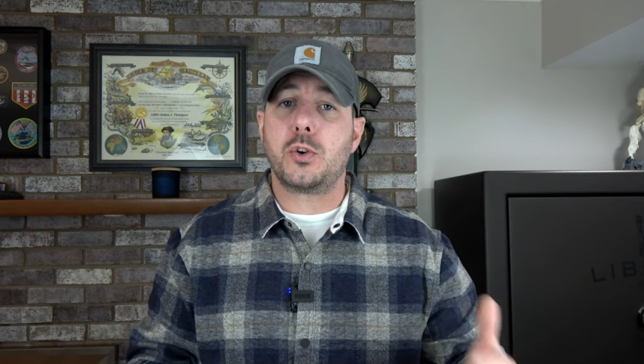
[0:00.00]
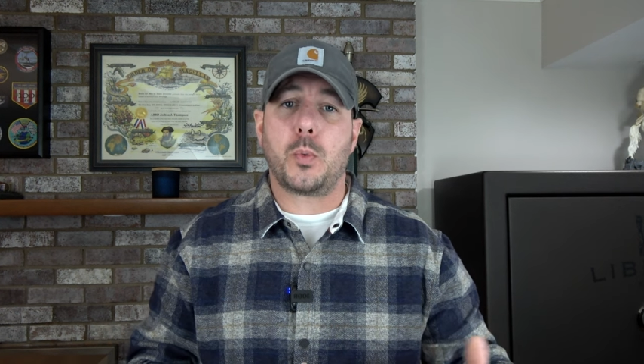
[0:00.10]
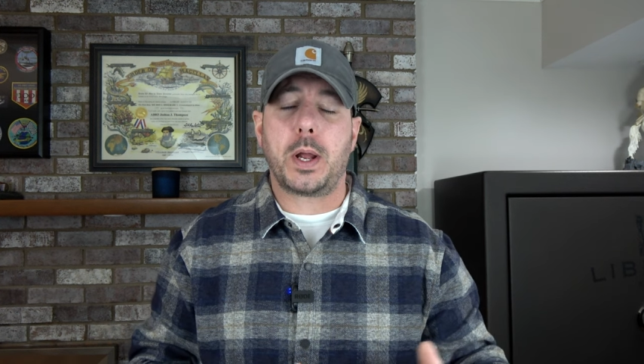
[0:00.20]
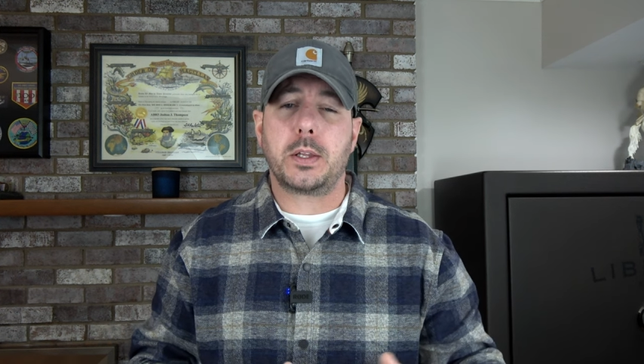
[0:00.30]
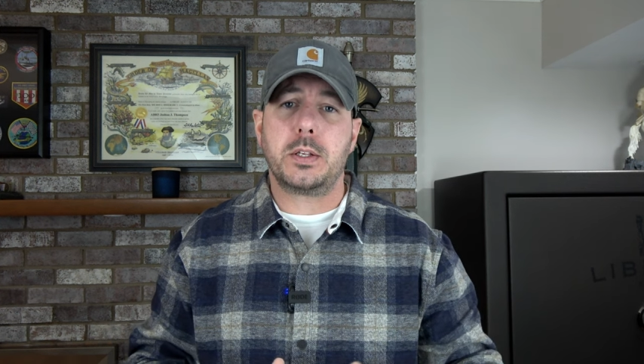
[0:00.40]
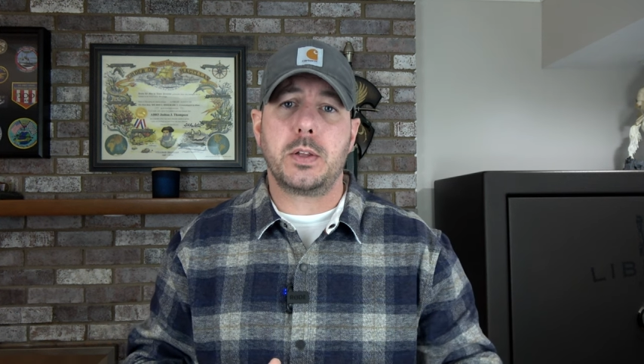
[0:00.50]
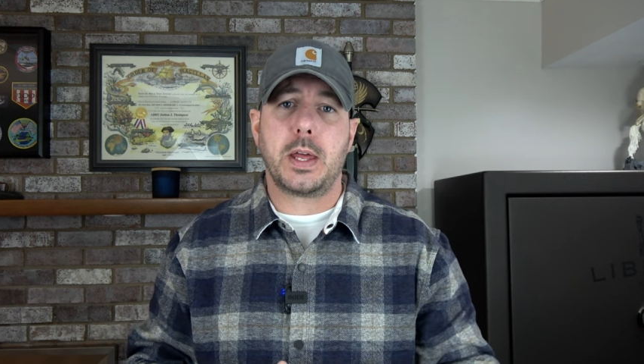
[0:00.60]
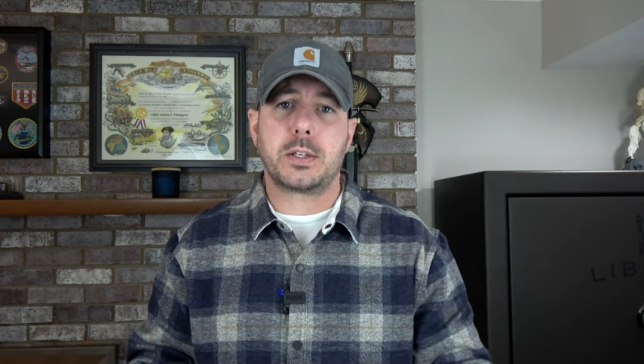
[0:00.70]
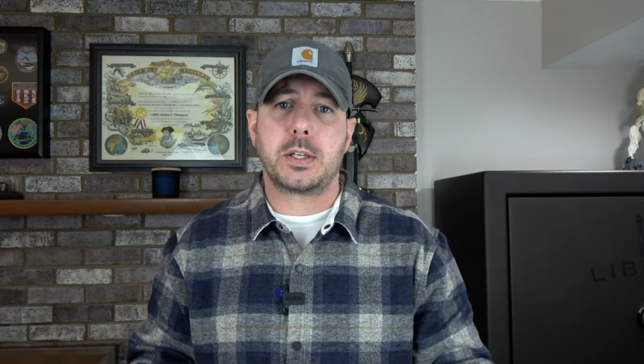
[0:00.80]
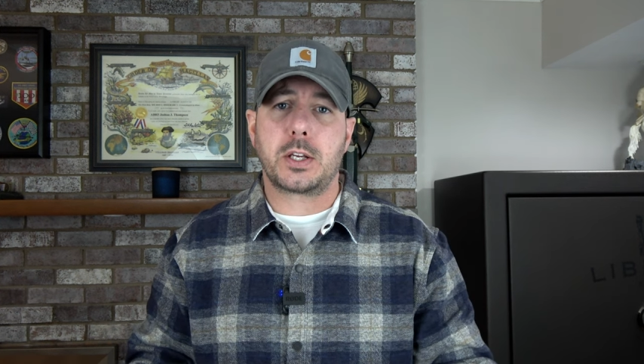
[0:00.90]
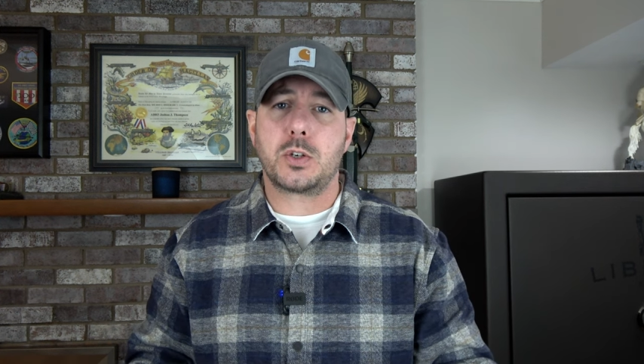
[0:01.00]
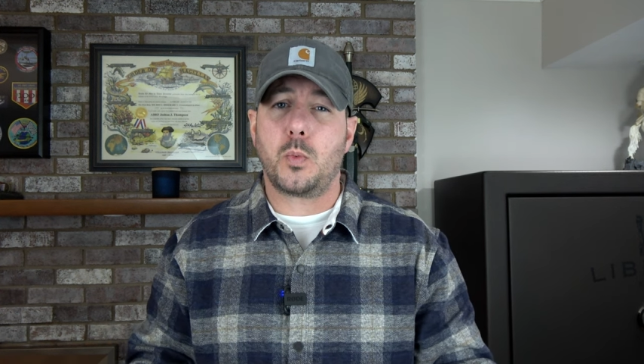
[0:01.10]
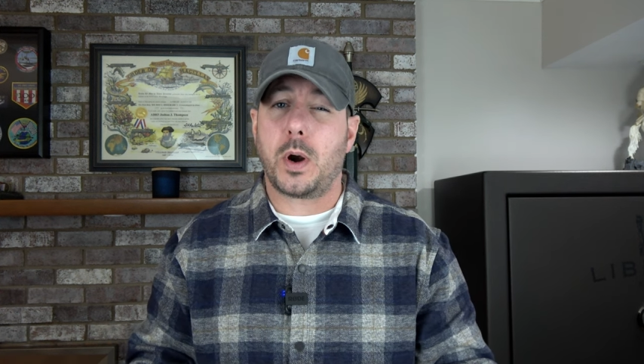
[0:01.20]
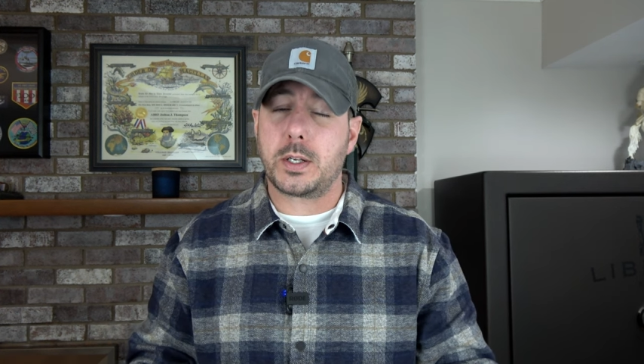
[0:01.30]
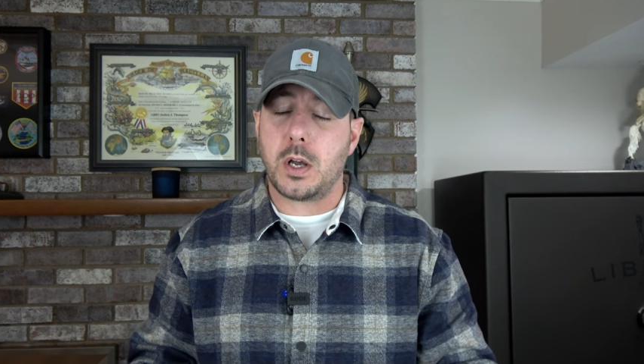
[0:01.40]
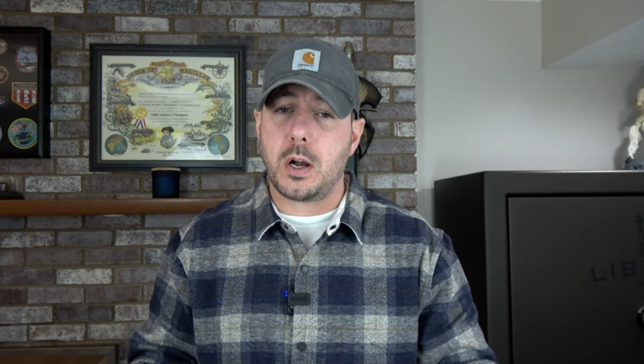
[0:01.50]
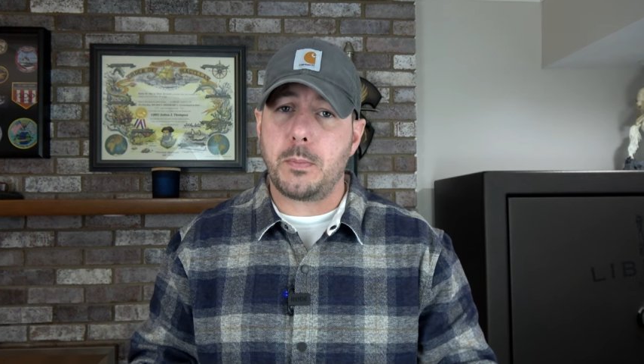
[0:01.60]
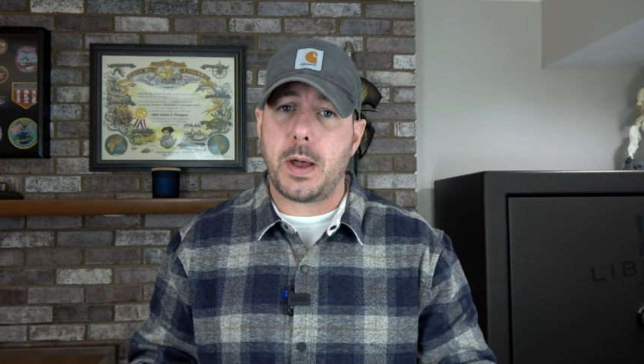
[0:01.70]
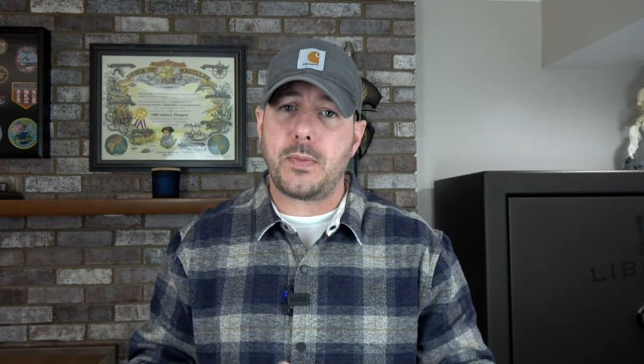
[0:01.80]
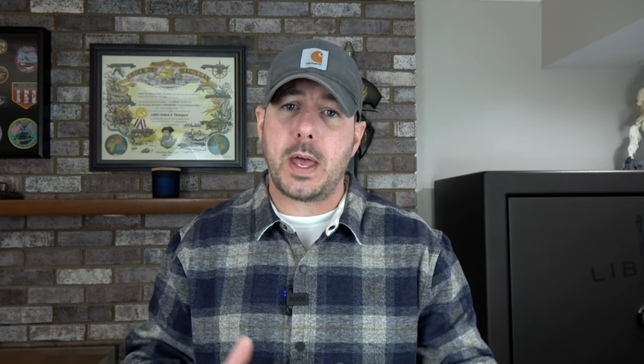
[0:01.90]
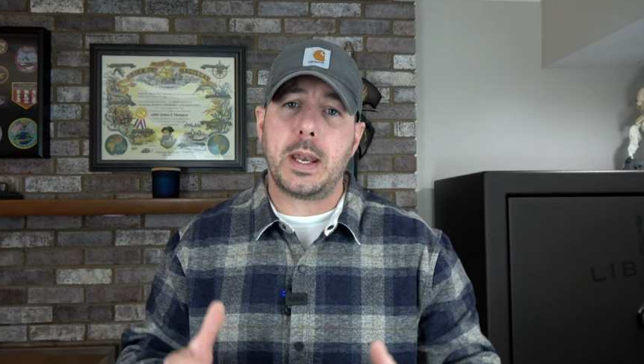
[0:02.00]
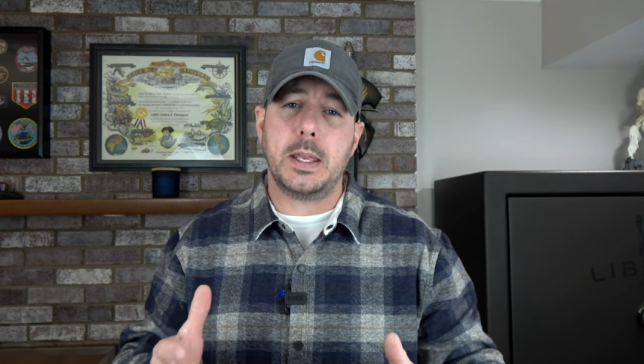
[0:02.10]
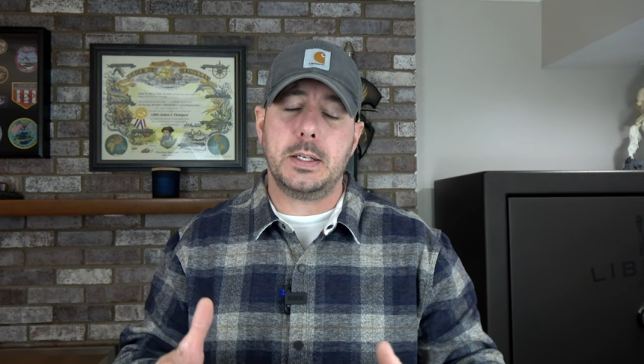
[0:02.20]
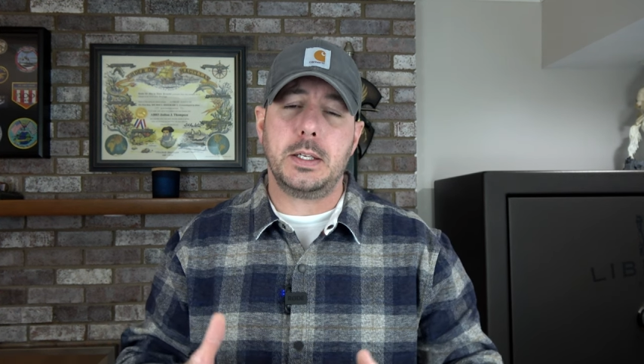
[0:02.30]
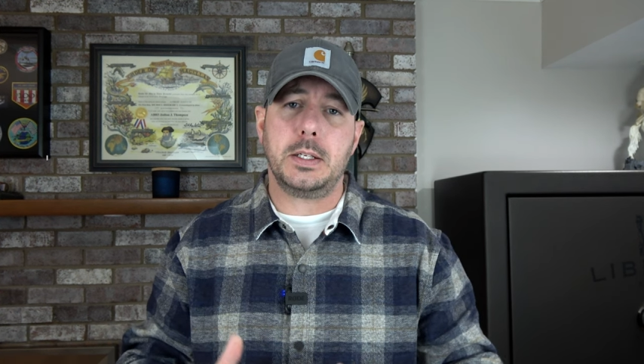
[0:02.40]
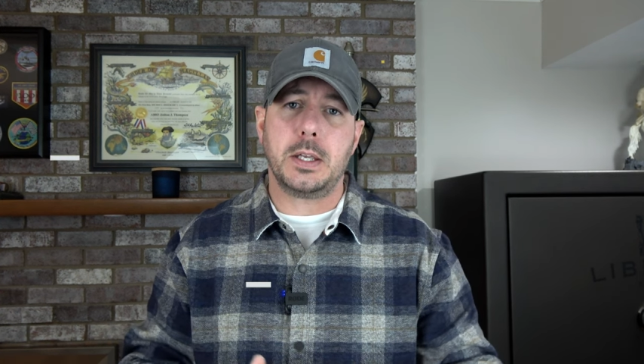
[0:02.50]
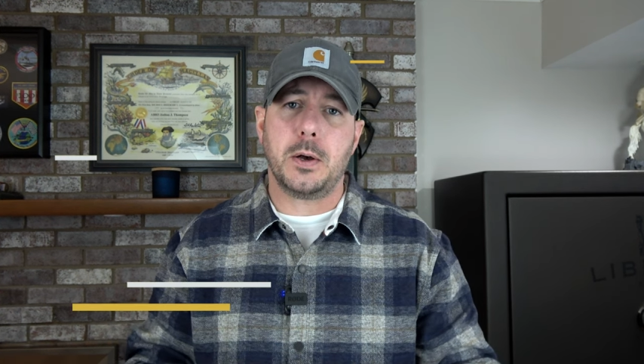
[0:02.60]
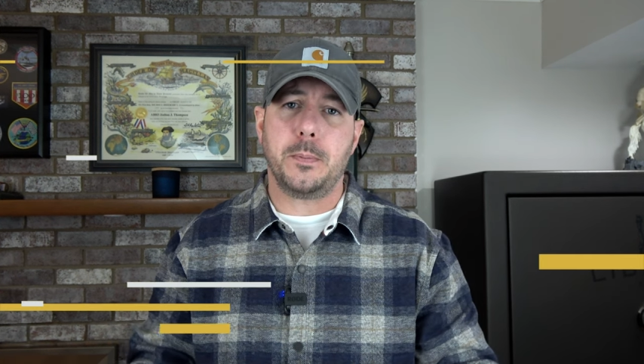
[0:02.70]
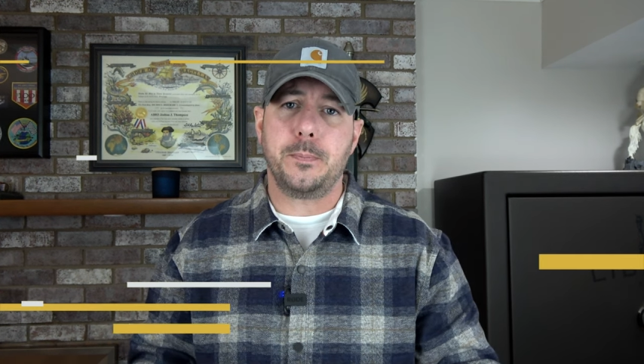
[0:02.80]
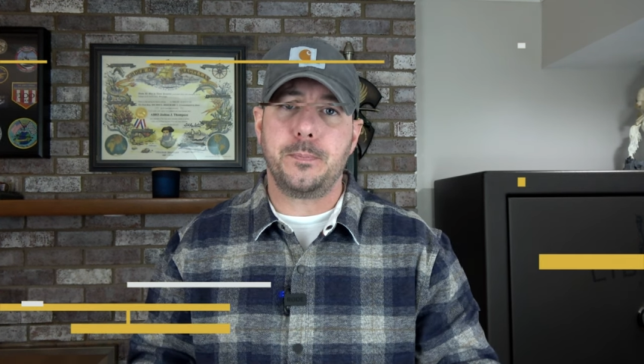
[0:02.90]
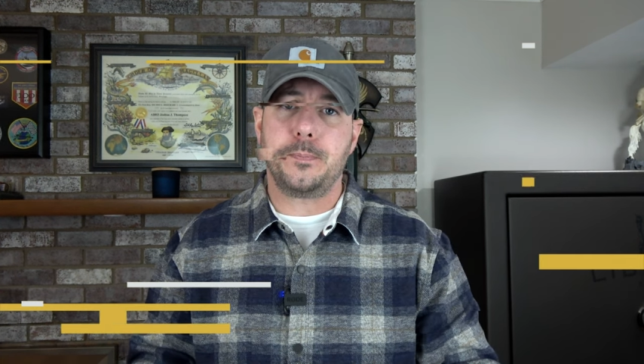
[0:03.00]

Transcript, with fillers: directly to that section where I talk about that in detail.